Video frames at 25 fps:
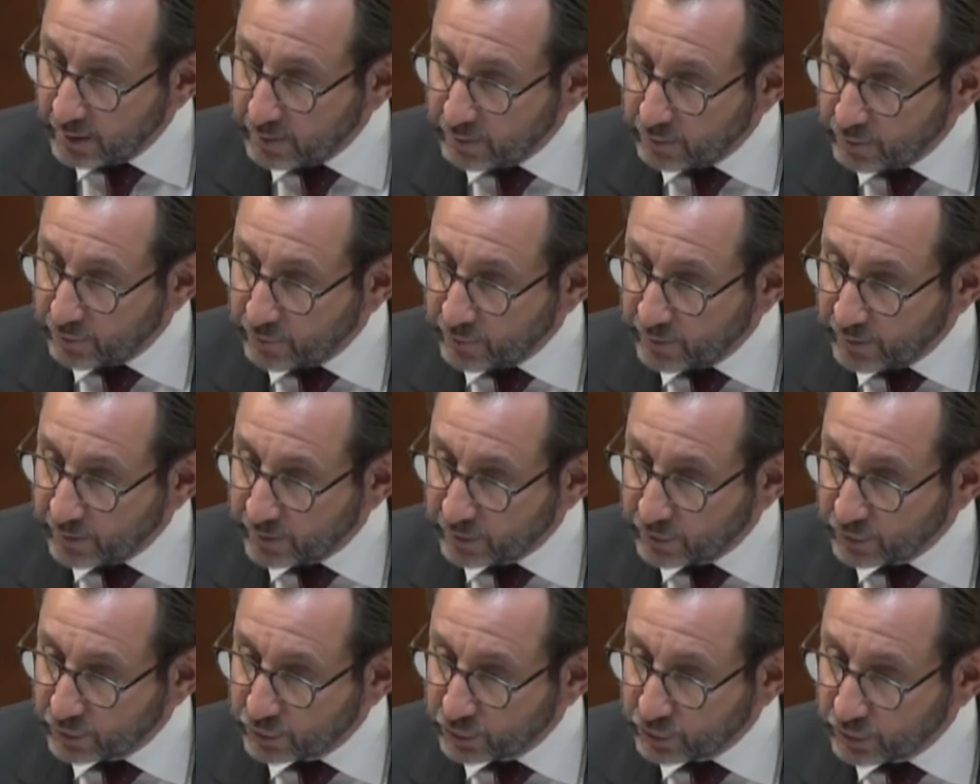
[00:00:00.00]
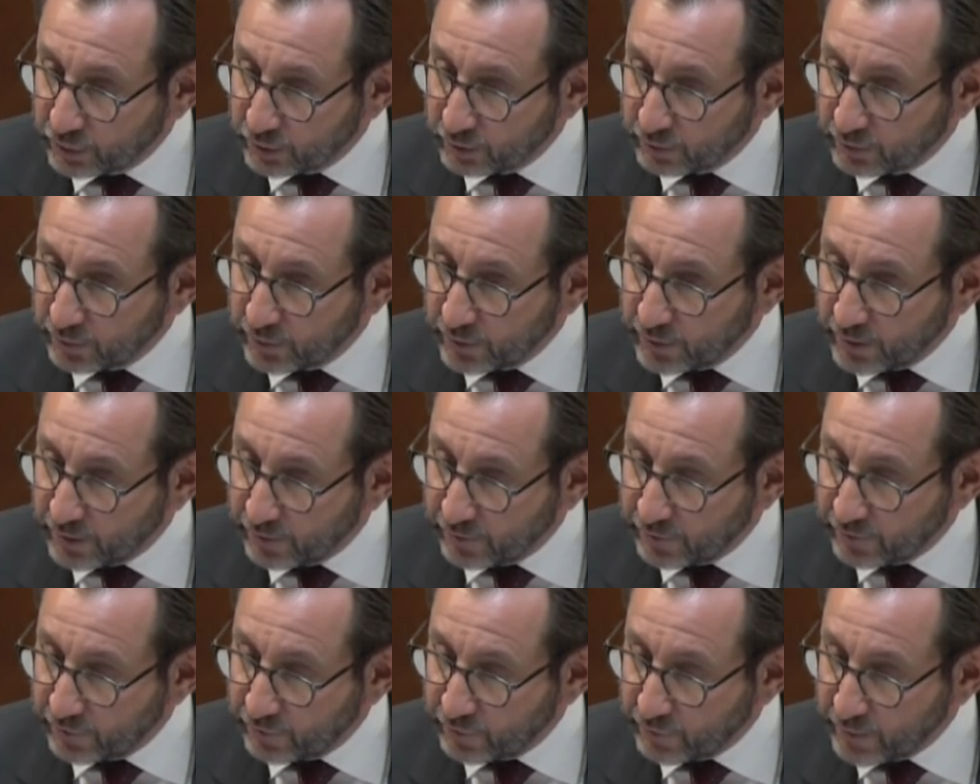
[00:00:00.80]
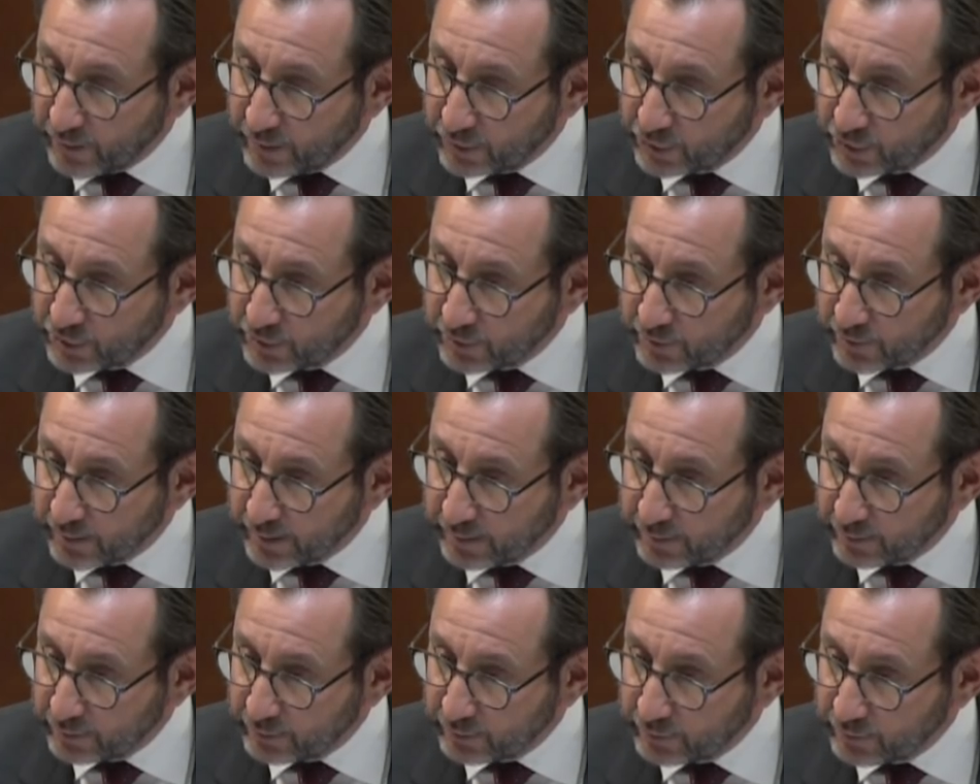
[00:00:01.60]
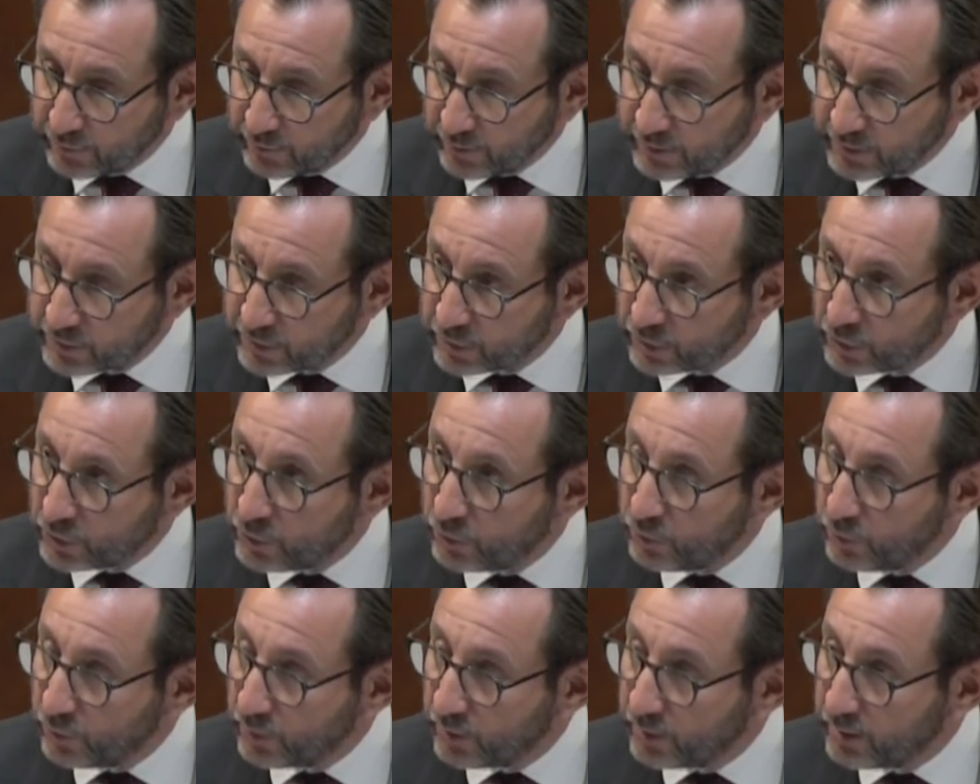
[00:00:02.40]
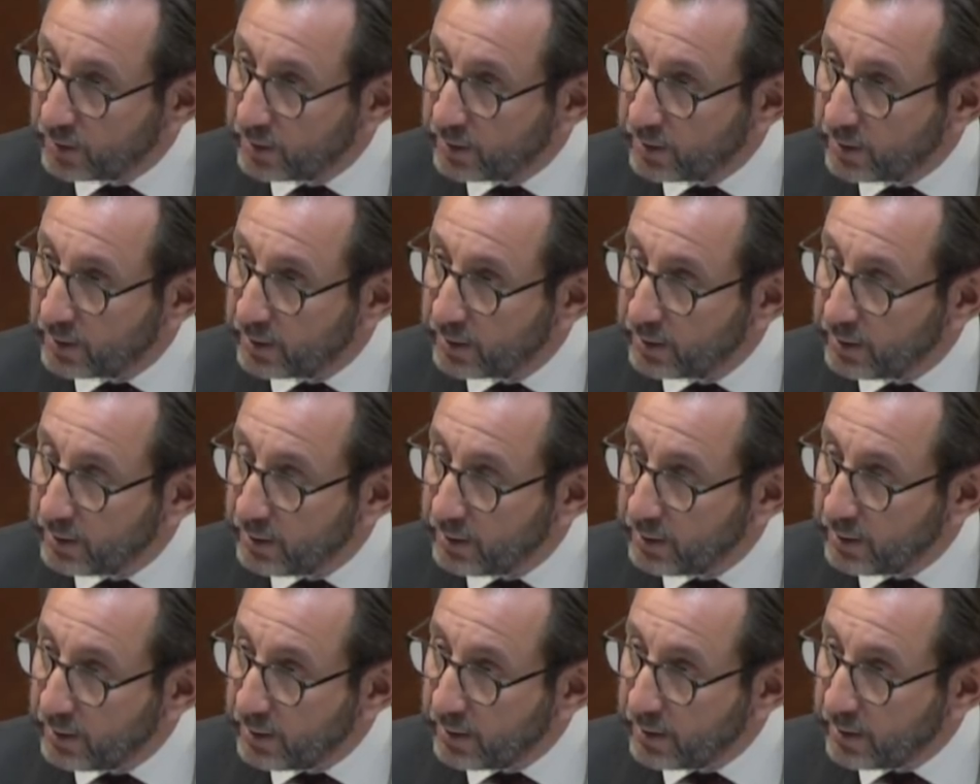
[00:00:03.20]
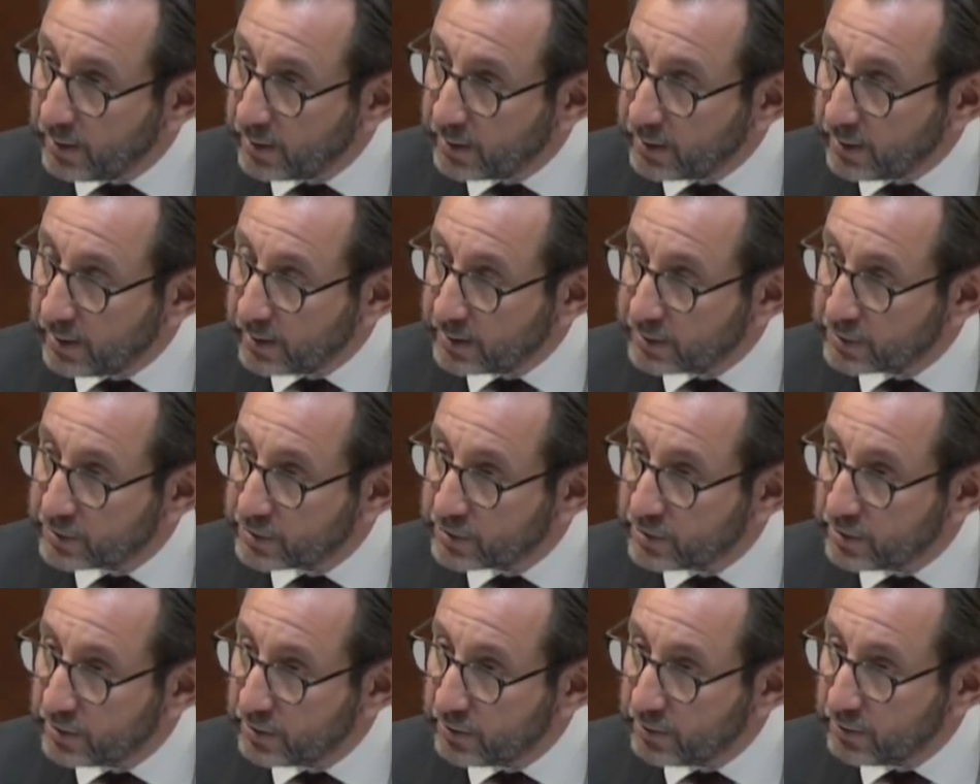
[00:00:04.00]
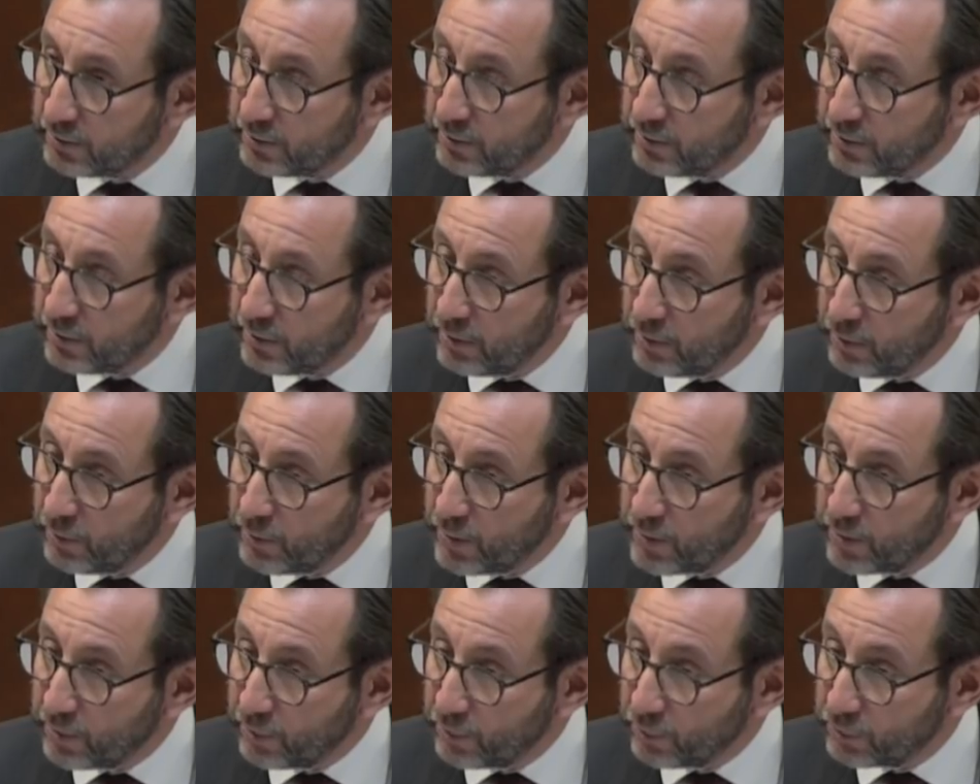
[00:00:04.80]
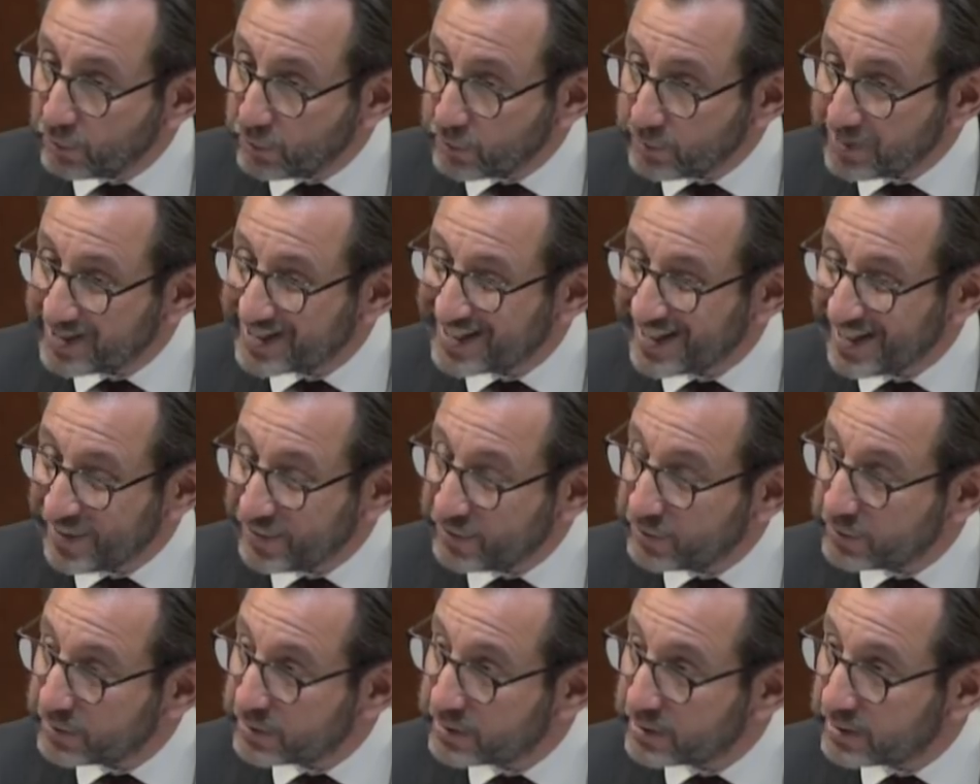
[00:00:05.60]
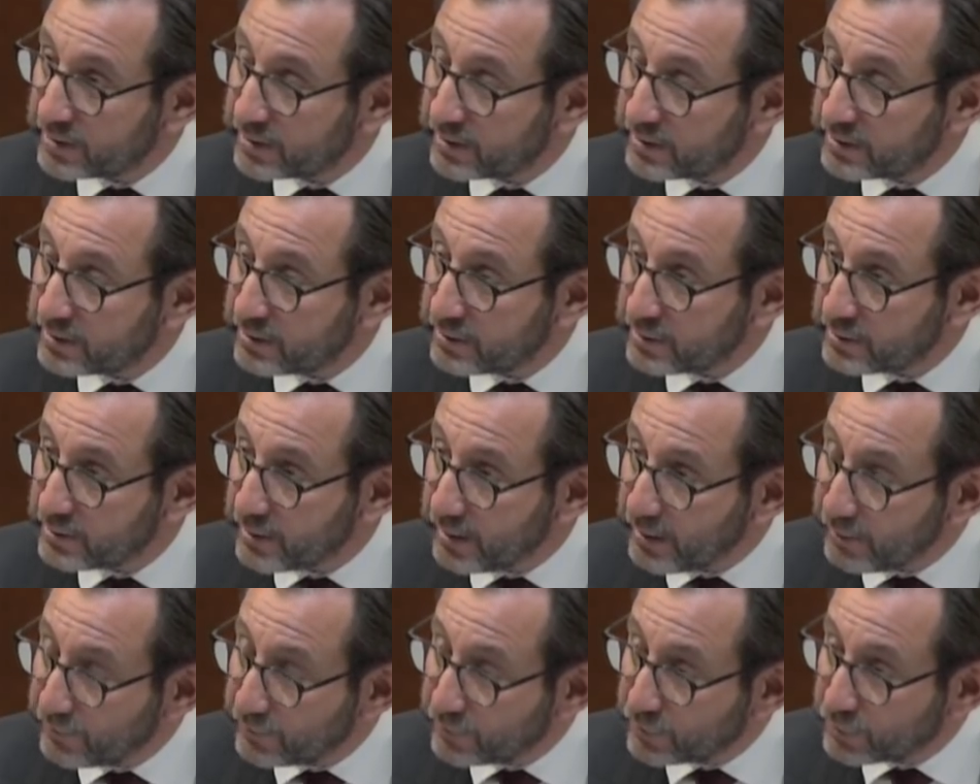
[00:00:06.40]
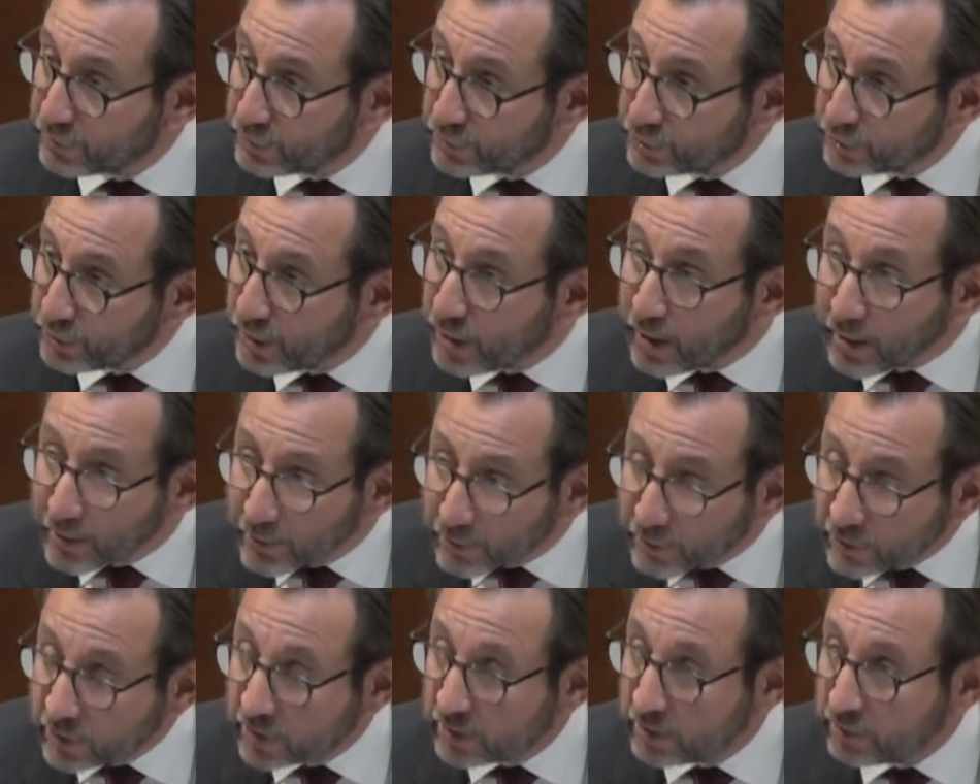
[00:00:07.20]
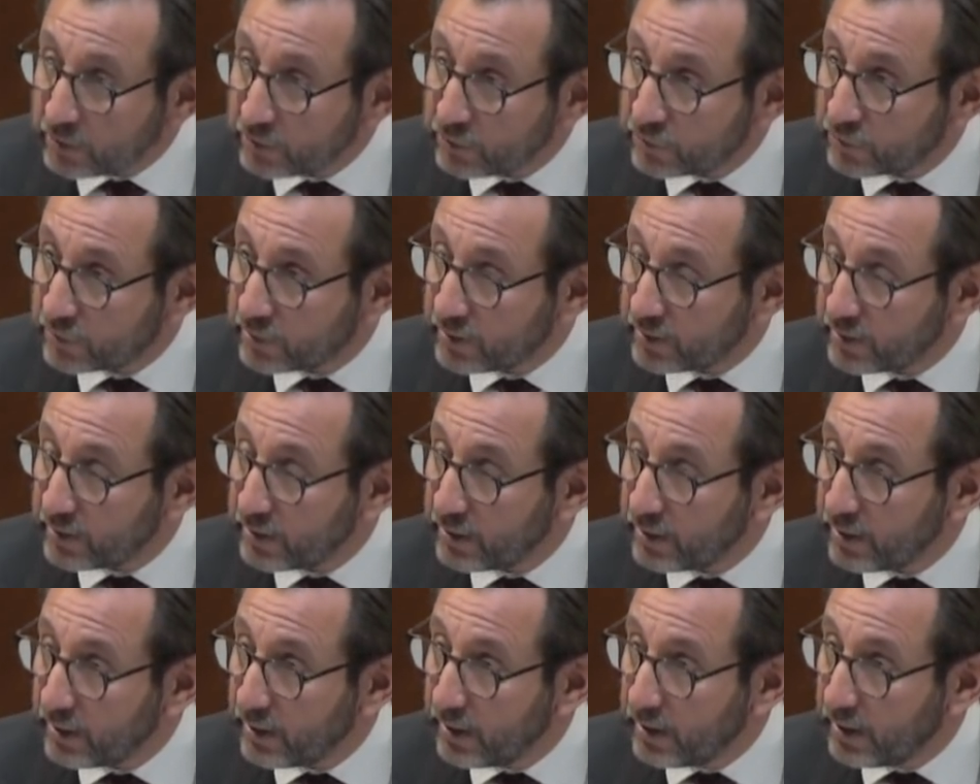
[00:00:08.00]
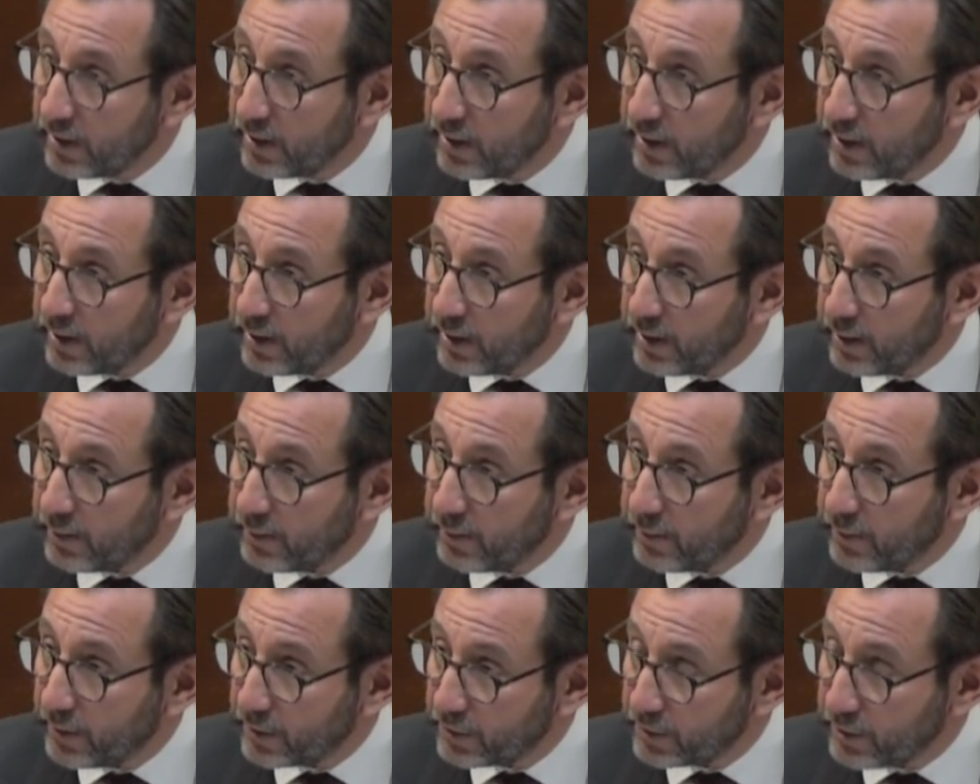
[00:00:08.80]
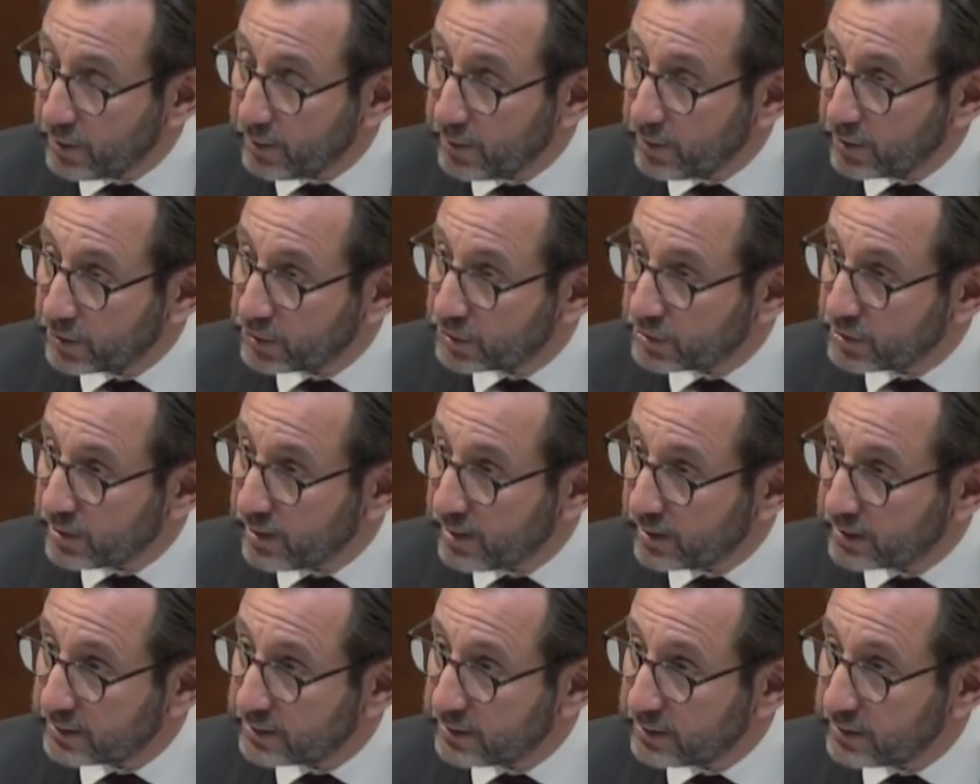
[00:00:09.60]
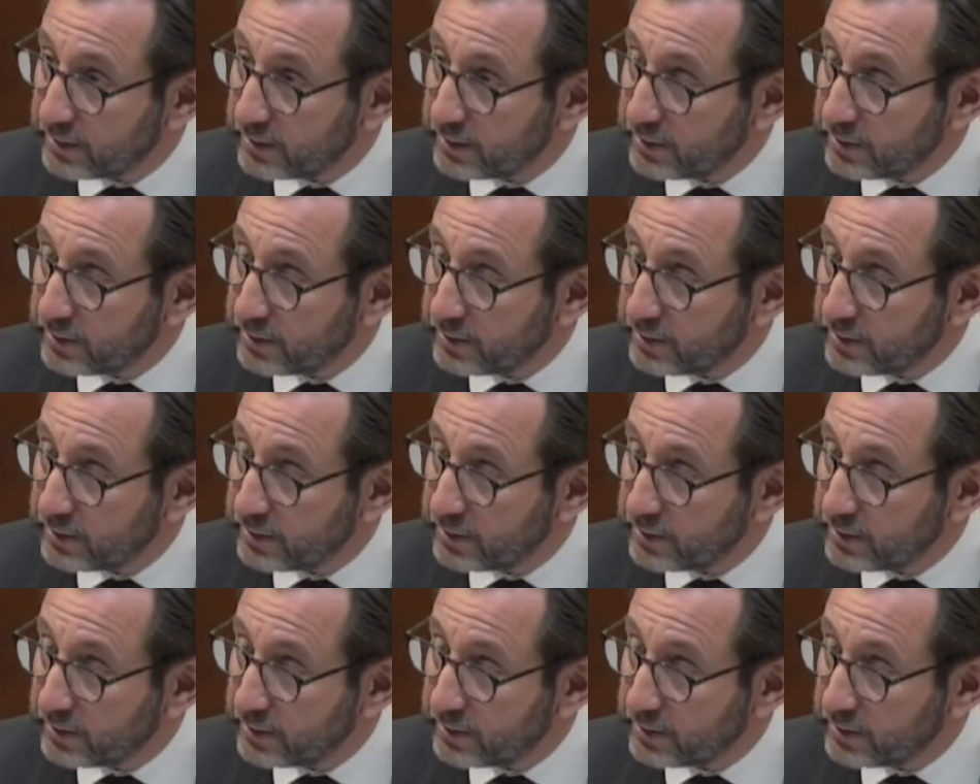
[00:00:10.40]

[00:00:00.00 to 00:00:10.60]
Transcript: provide control with enough information to be able to advise the caller as to whether or not it was safe to try to use the emergency exit?